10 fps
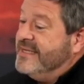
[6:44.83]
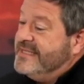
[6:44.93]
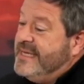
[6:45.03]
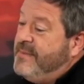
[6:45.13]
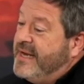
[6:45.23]

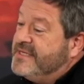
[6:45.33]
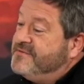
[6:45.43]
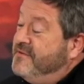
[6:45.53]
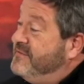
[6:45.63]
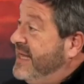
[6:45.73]
T-minus
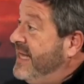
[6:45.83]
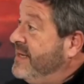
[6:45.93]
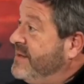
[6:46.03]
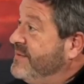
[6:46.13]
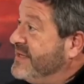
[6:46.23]

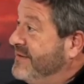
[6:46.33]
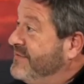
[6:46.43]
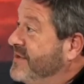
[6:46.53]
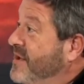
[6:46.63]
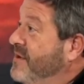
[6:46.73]
15, we'll give
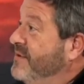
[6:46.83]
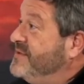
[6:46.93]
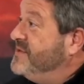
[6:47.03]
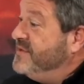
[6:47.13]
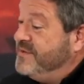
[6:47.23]
the go
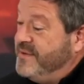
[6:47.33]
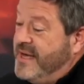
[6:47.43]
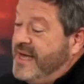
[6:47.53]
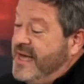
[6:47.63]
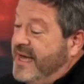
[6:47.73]
to
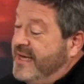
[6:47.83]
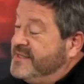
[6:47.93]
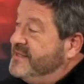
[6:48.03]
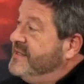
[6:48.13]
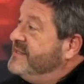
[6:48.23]

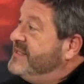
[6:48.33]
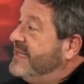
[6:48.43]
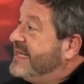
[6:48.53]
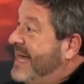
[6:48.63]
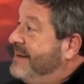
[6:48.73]
set
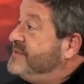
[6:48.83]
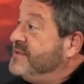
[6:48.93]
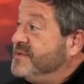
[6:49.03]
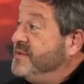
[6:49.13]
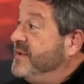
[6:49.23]
the capsule
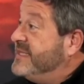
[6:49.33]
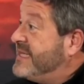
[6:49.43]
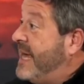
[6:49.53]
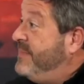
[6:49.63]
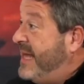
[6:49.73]
to
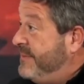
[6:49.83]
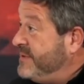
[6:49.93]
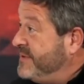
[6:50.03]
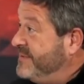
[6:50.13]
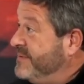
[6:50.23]
escape
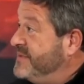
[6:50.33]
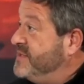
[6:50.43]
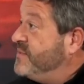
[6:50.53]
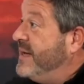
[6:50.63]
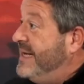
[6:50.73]
enabled, which
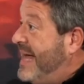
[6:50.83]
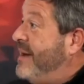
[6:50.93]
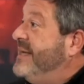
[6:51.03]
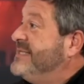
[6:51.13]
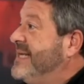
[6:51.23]
is where it now
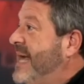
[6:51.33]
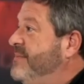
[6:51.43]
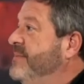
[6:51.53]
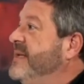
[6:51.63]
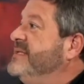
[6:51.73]
has the
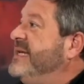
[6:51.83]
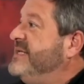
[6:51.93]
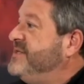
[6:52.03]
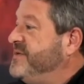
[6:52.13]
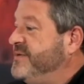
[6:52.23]
capability
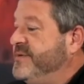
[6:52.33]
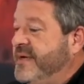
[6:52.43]
to